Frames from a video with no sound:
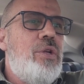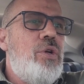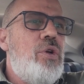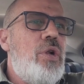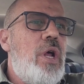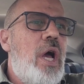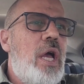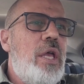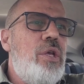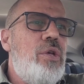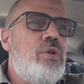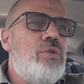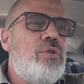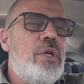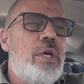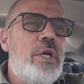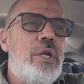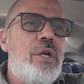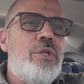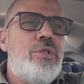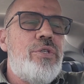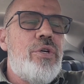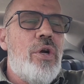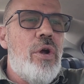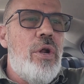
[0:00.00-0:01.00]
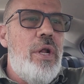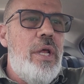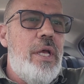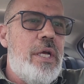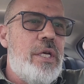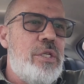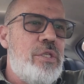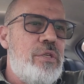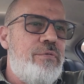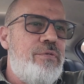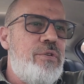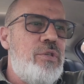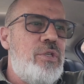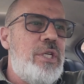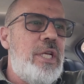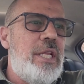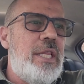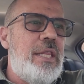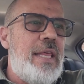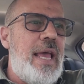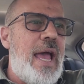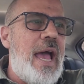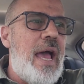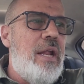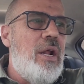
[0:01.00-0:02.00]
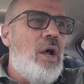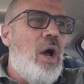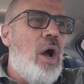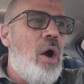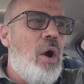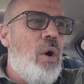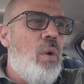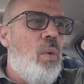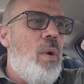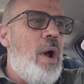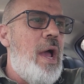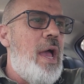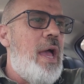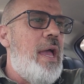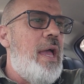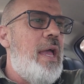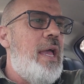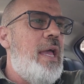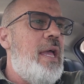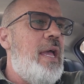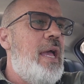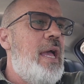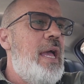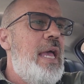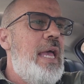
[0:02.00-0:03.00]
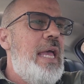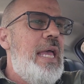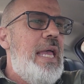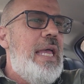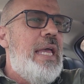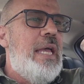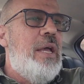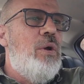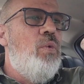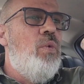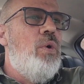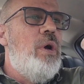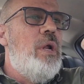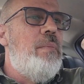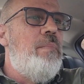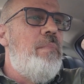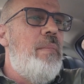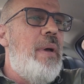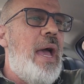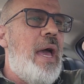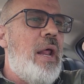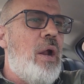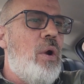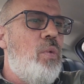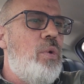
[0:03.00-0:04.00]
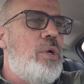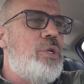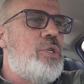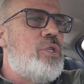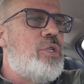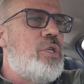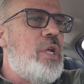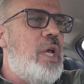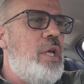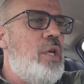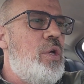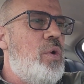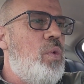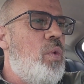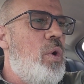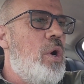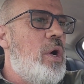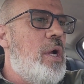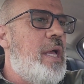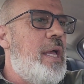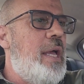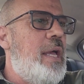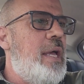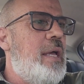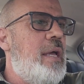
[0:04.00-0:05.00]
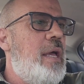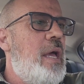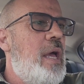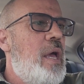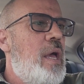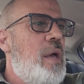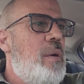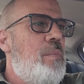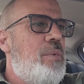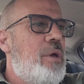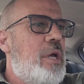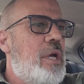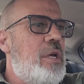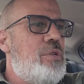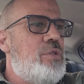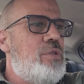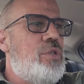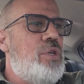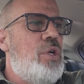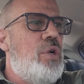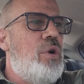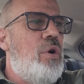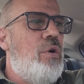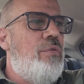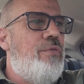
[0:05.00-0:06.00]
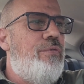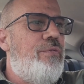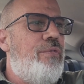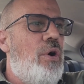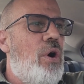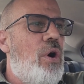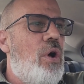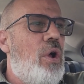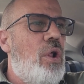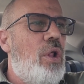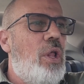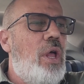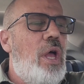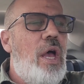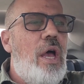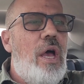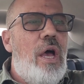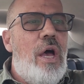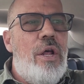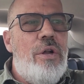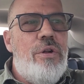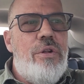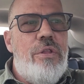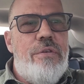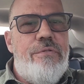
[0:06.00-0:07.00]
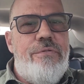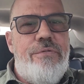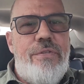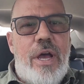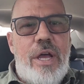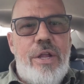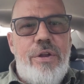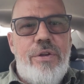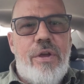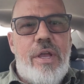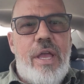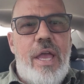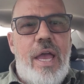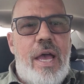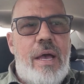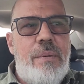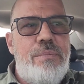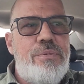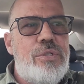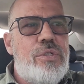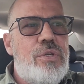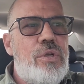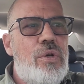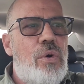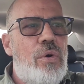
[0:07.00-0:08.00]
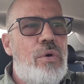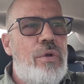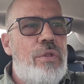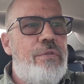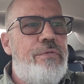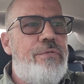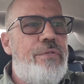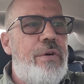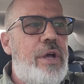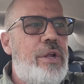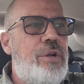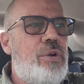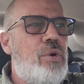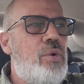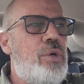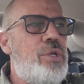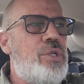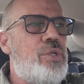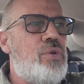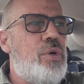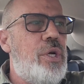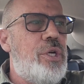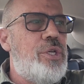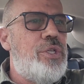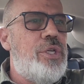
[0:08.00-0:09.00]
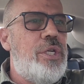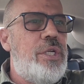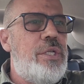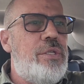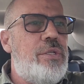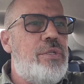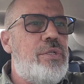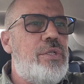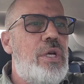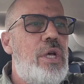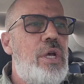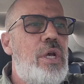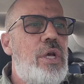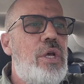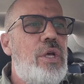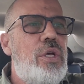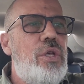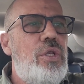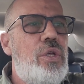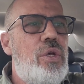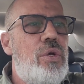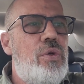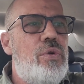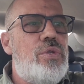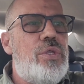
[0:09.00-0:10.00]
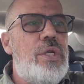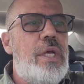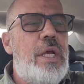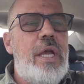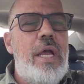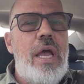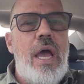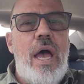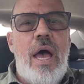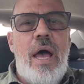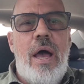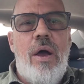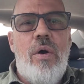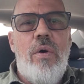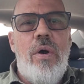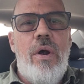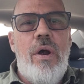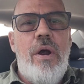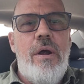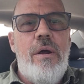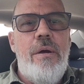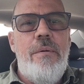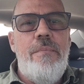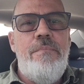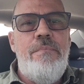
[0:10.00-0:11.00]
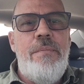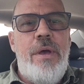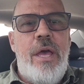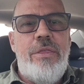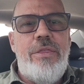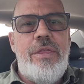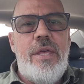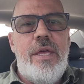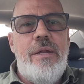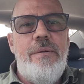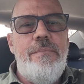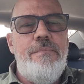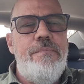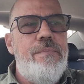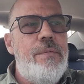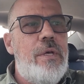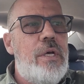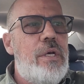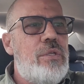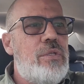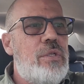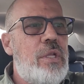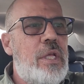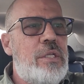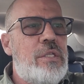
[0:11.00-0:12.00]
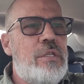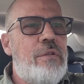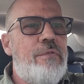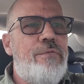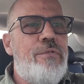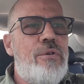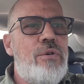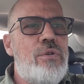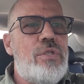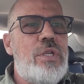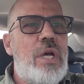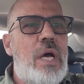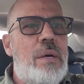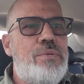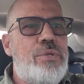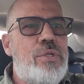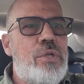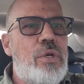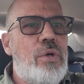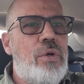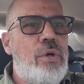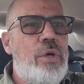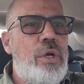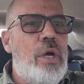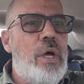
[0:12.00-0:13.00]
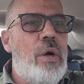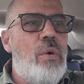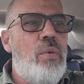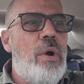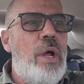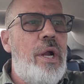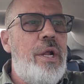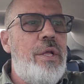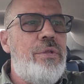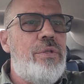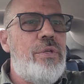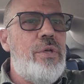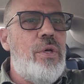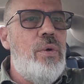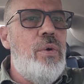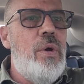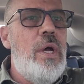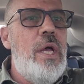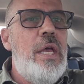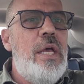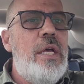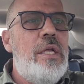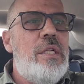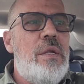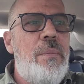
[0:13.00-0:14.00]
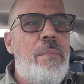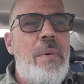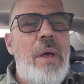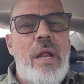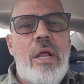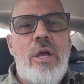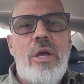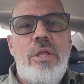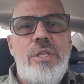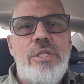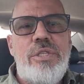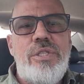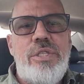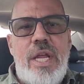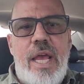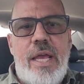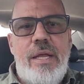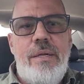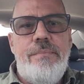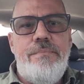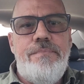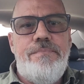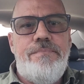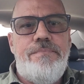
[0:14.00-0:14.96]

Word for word: you're not using an attorney. Because if you did that our way, it wouldn't matter which state you're working because you don't fall under the finder caps or the finder restrictions using our method. So that's the first obstacle you're going to run into, depending on the state.